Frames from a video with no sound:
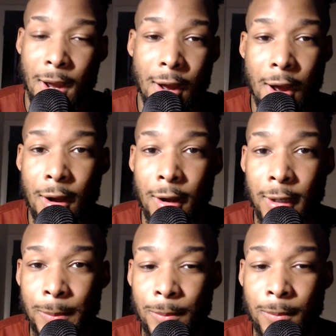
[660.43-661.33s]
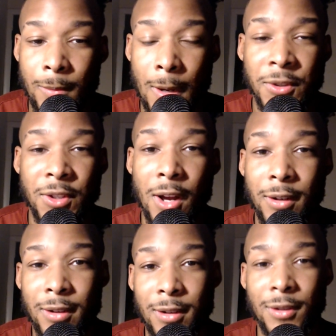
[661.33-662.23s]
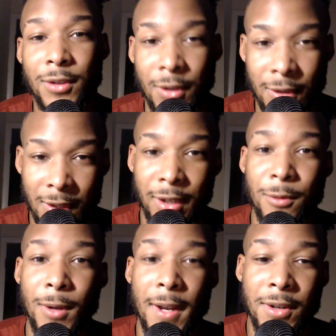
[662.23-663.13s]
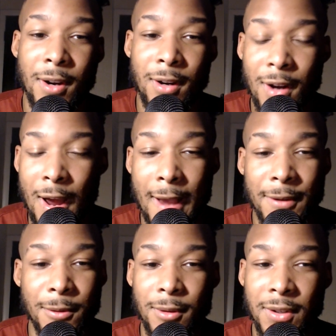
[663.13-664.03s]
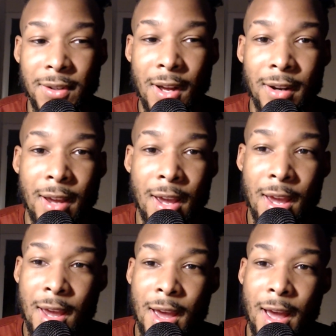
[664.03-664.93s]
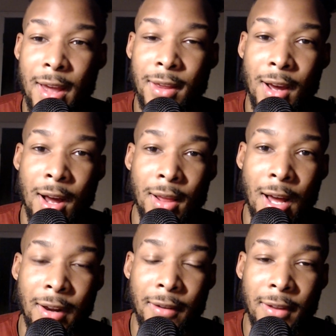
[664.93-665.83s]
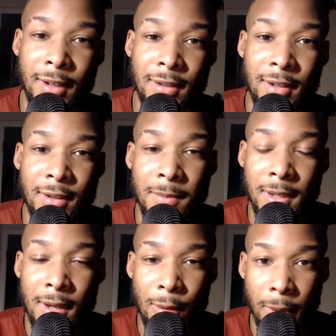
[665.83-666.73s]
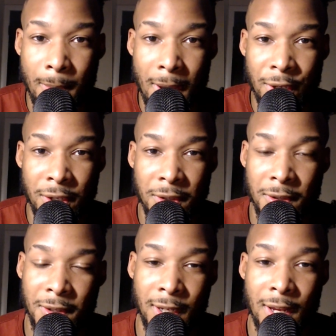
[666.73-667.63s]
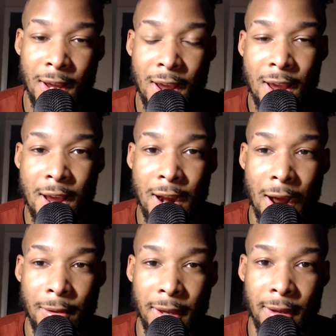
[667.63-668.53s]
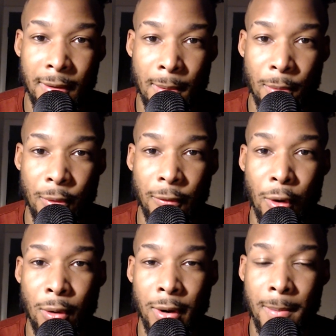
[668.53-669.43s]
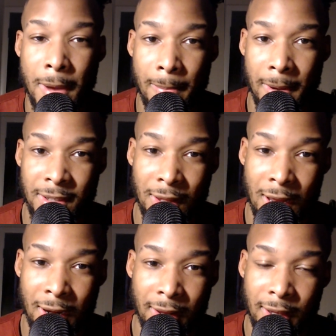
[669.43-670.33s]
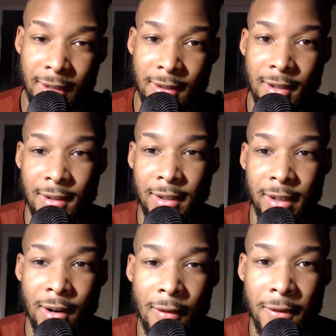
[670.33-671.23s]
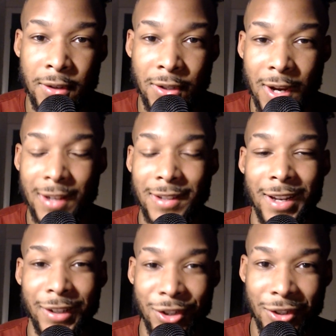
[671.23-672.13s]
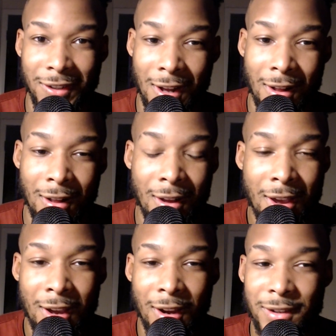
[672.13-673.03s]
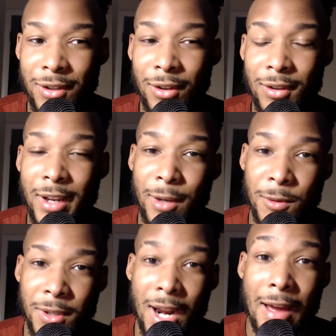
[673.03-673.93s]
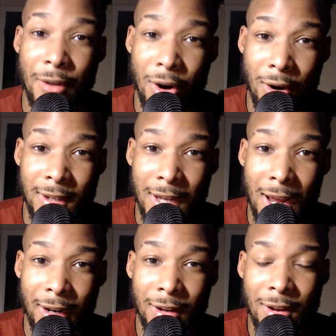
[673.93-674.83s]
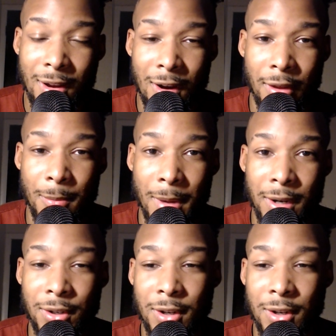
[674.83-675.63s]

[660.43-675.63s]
I'm stunned, just like you guys are. Absolutely stunned. And a lot of things need to be done with Manchester City and how they move forward. And Pep has a lot of things he needs to get off his chest. I can just tell, because he looked like he was going to have a heart attack on the bench.